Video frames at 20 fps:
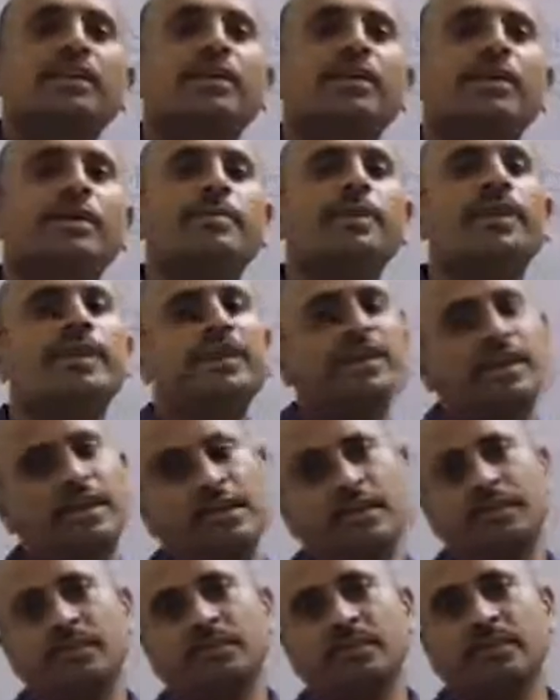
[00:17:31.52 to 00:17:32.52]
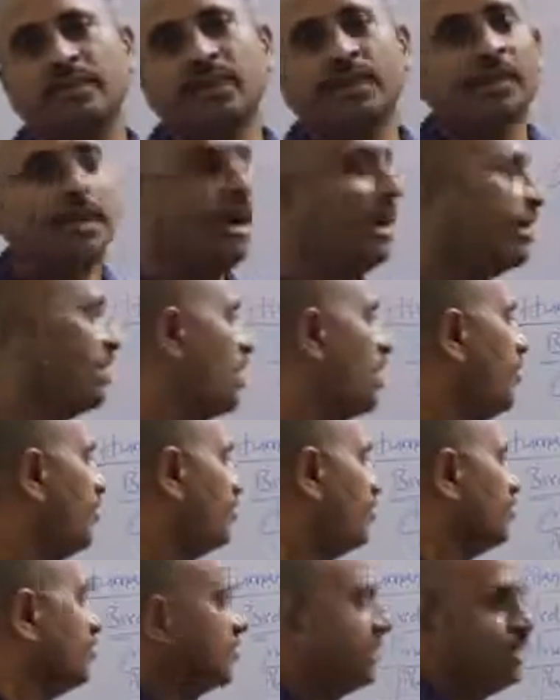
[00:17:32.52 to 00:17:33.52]
day by day. And
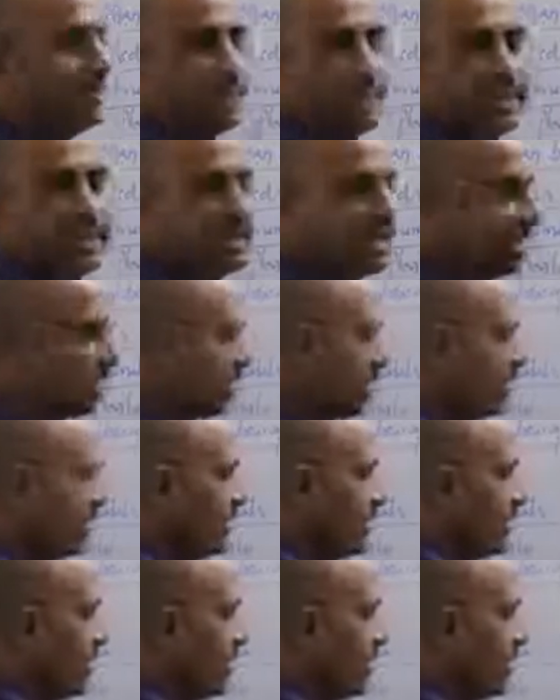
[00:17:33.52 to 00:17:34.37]
after some years,